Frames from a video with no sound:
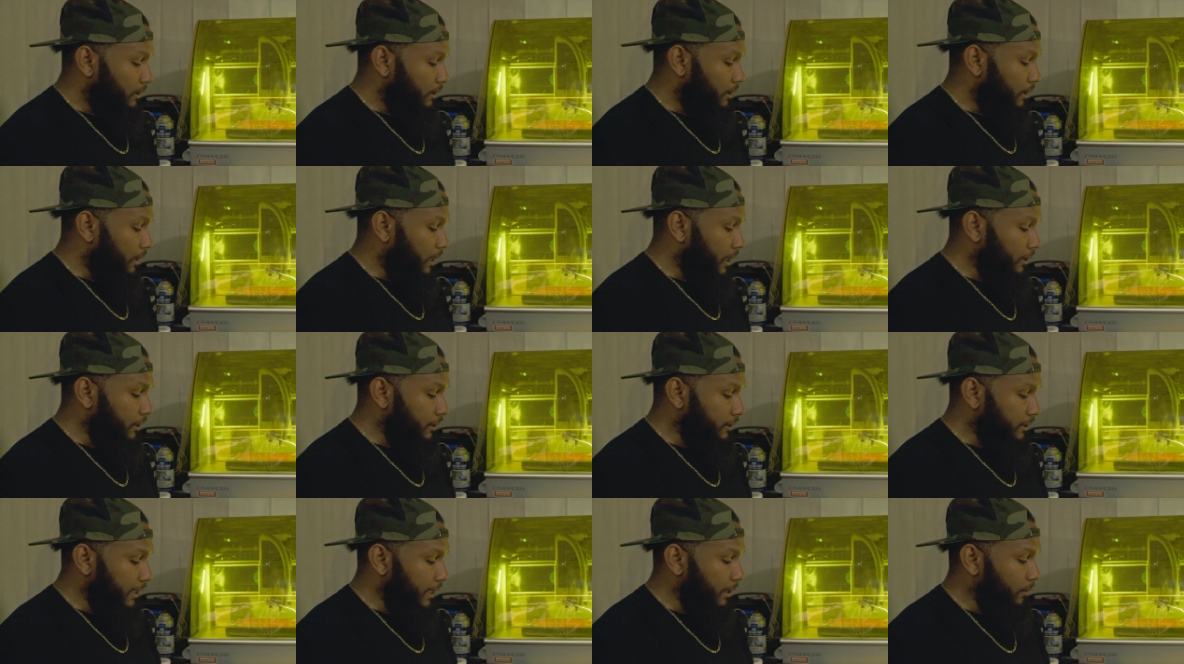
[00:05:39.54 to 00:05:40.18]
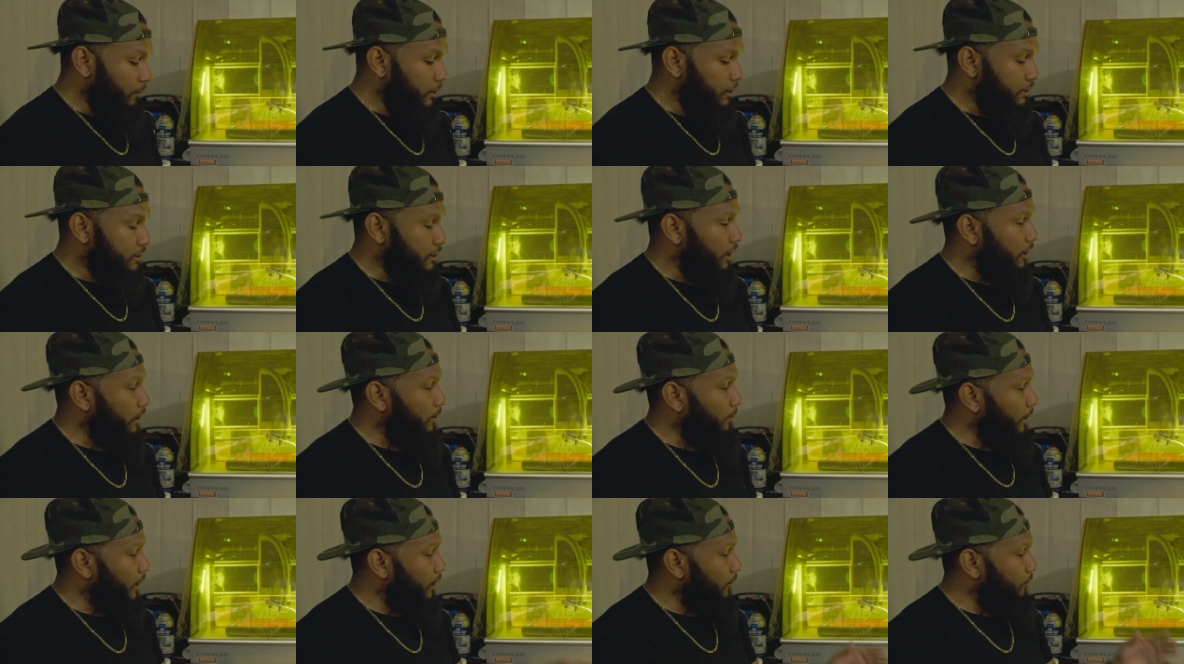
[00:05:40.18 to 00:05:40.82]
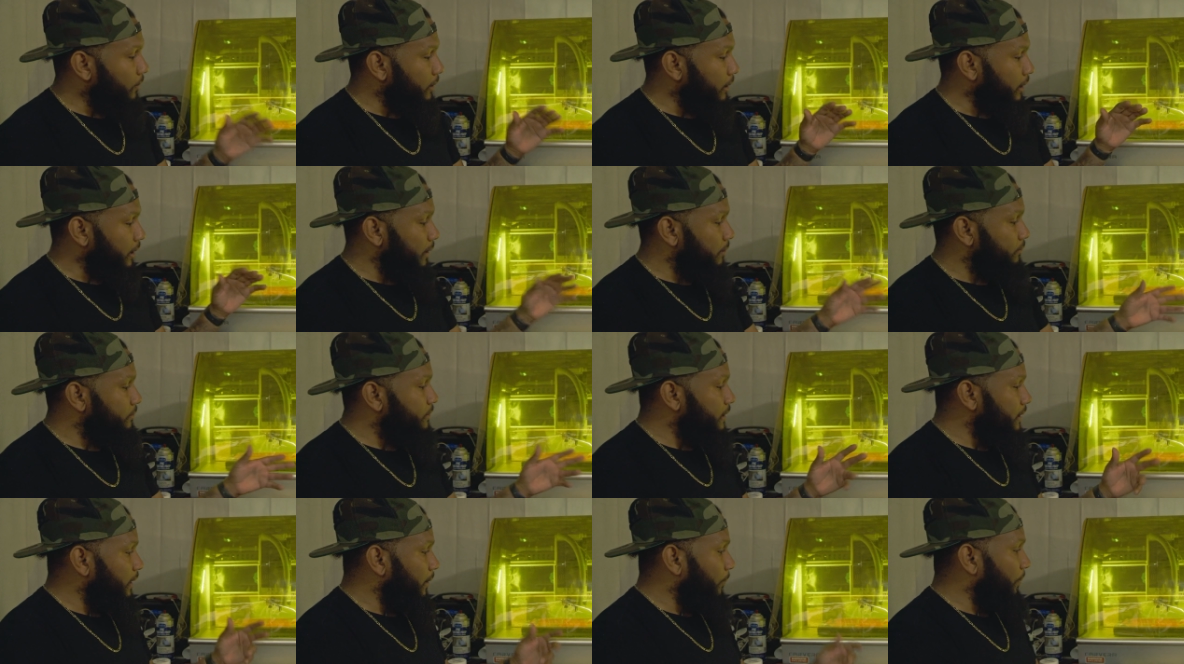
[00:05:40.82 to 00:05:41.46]
other thing I want to talk about, what
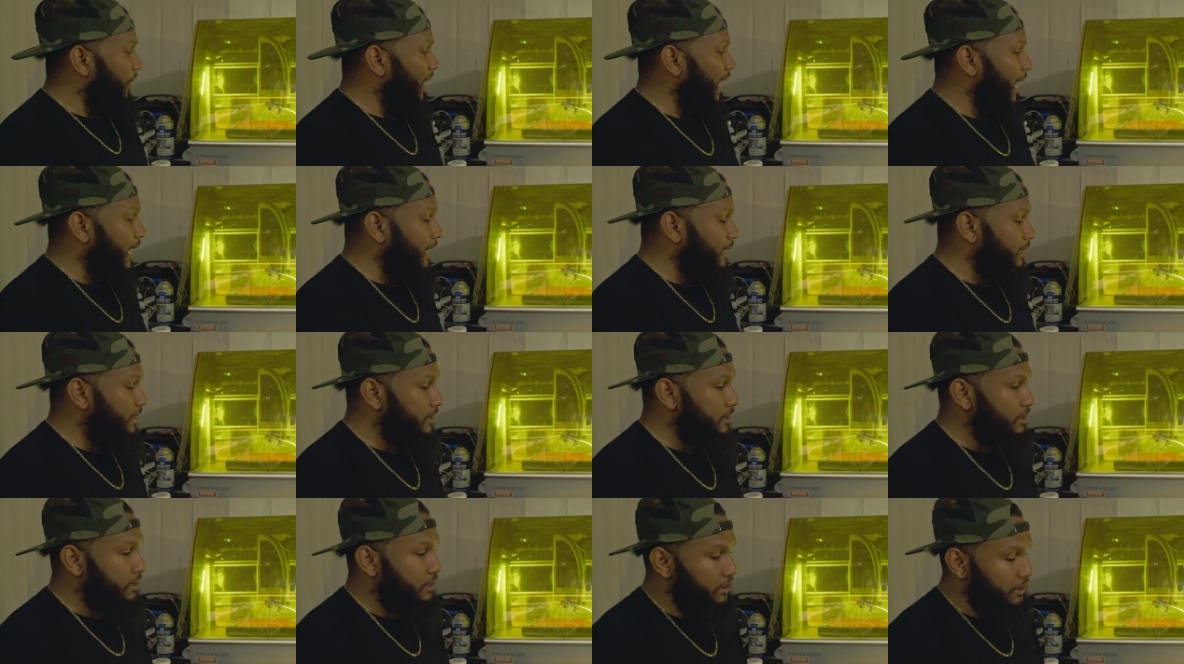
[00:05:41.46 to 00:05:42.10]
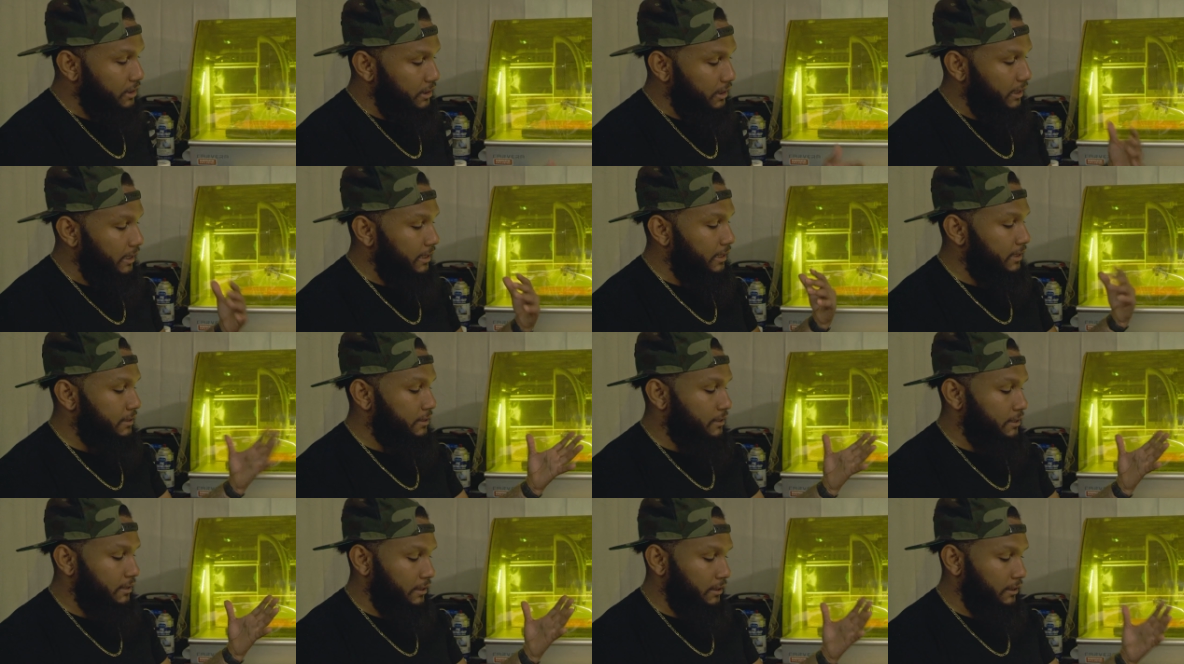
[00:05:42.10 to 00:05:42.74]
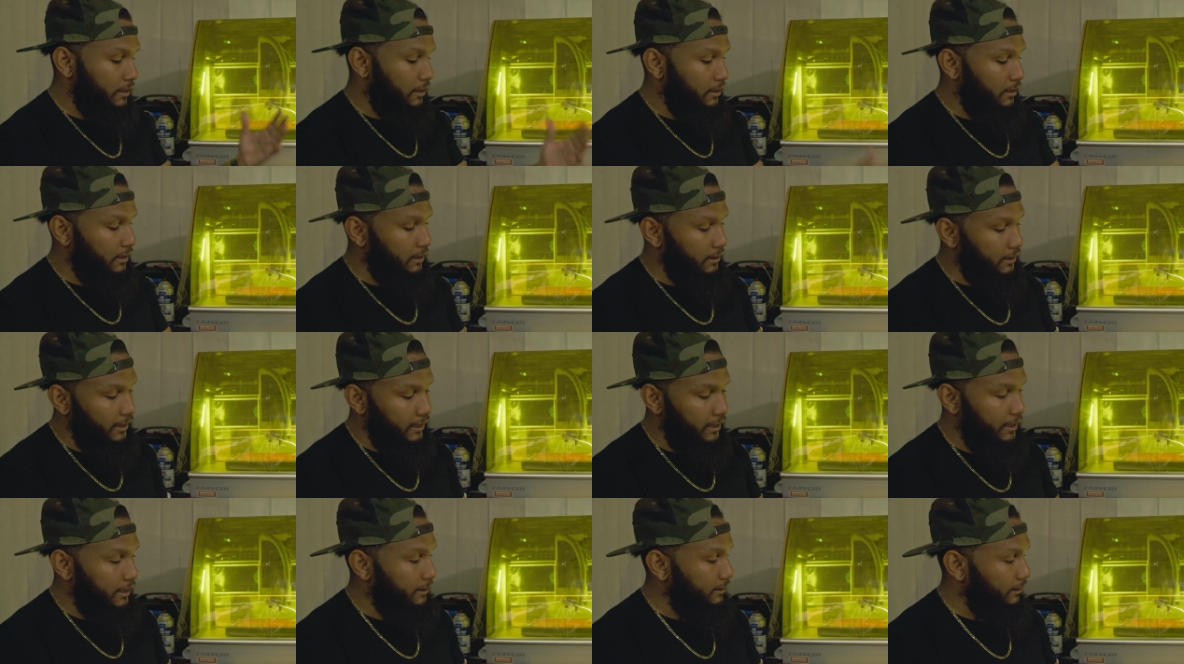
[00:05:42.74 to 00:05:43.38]
comes in the package is
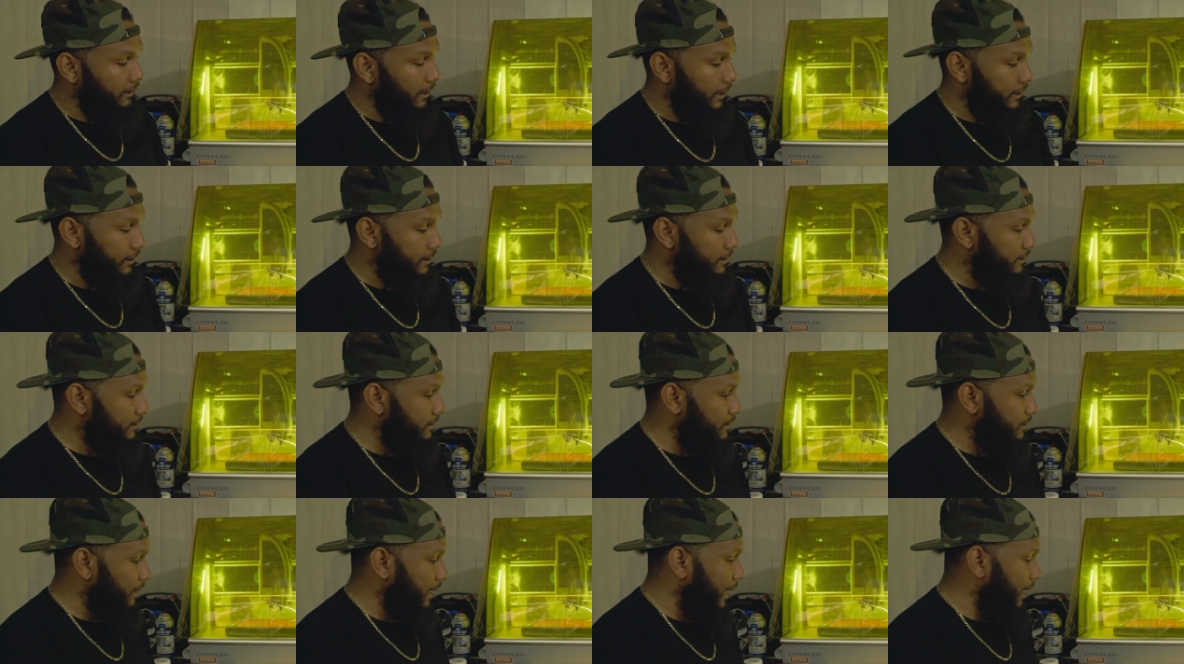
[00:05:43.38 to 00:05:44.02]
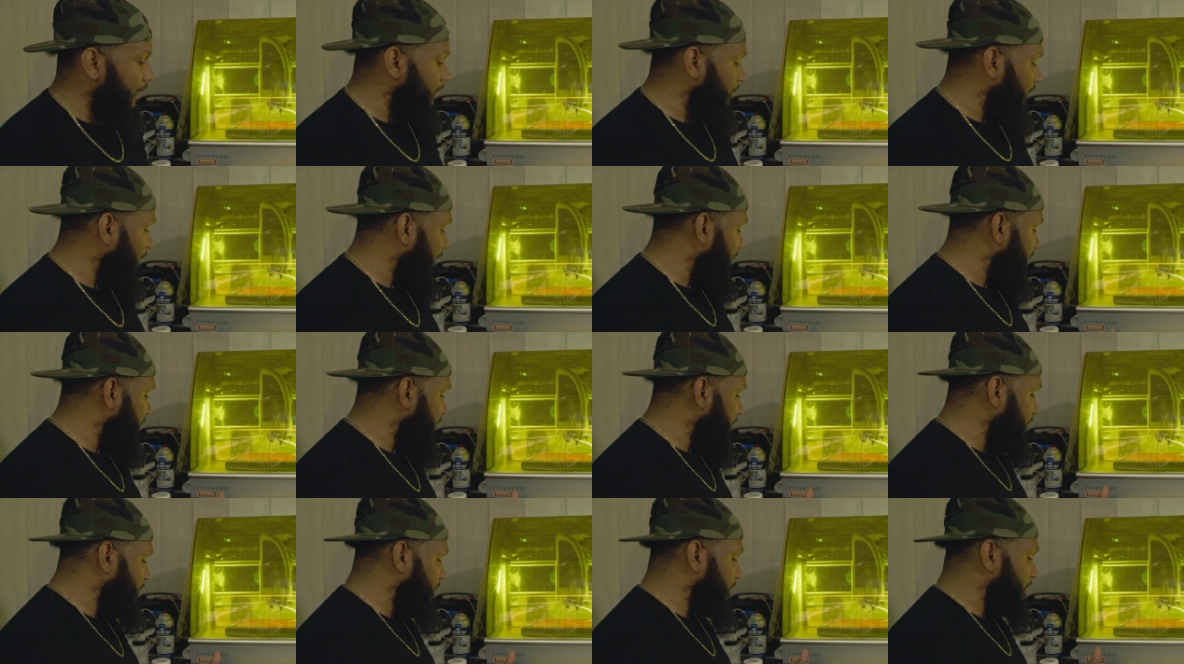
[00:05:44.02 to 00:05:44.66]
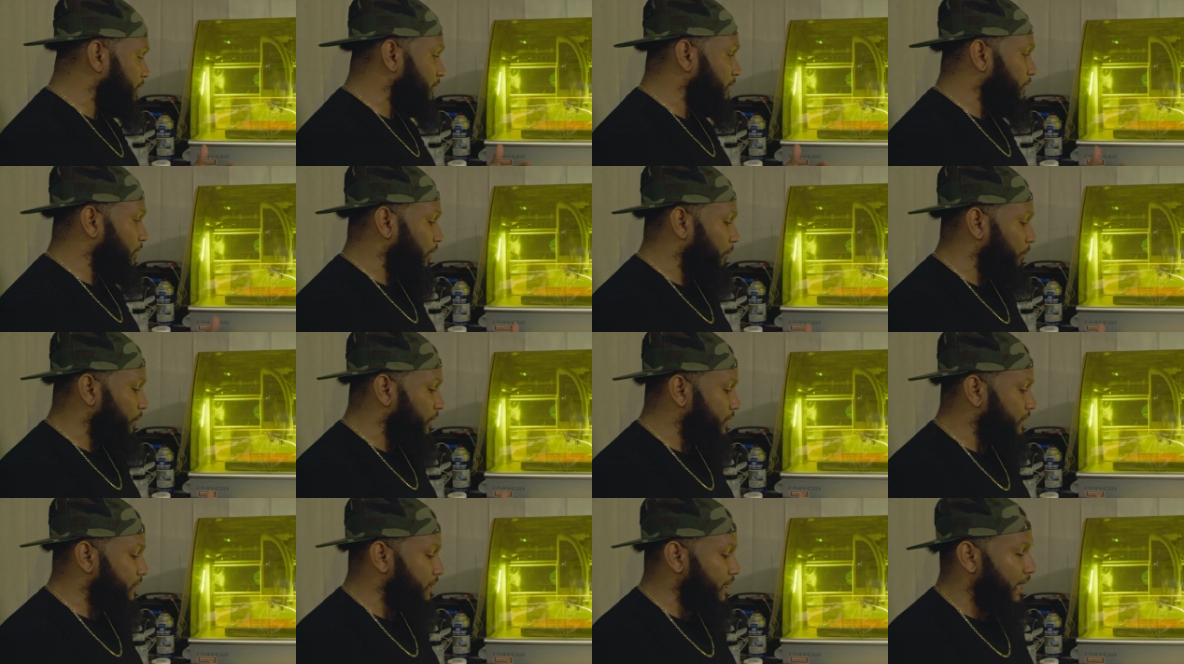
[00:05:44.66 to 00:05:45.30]
again, like it's kind of like this is going to
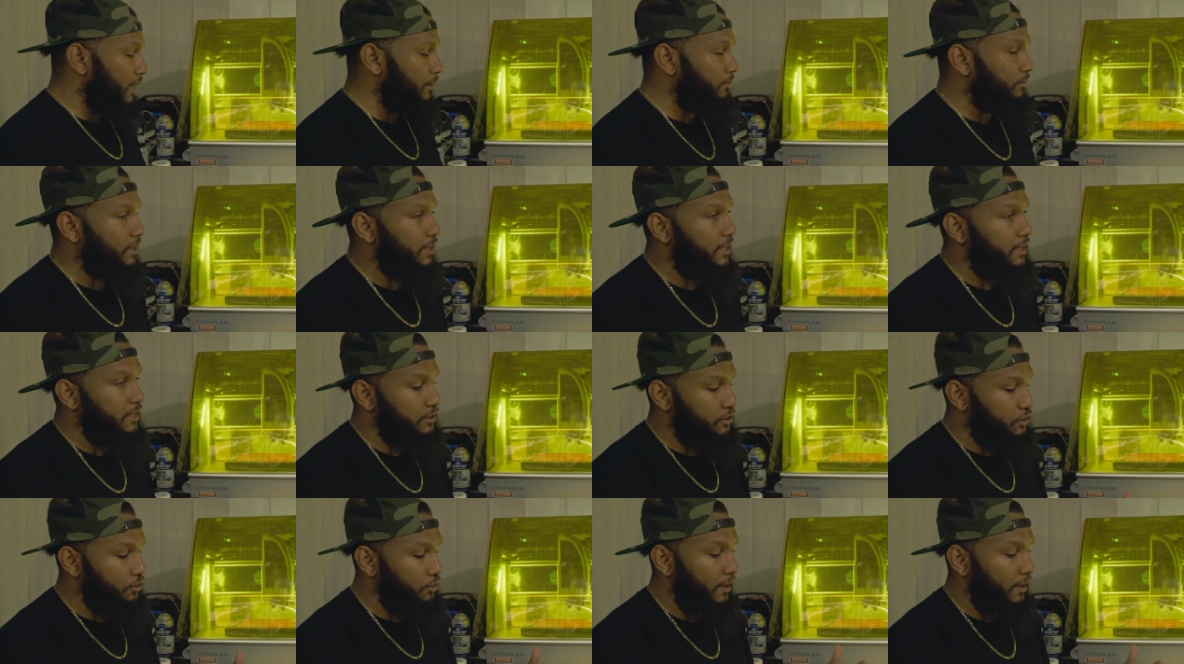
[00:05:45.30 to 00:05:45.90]
be the same things.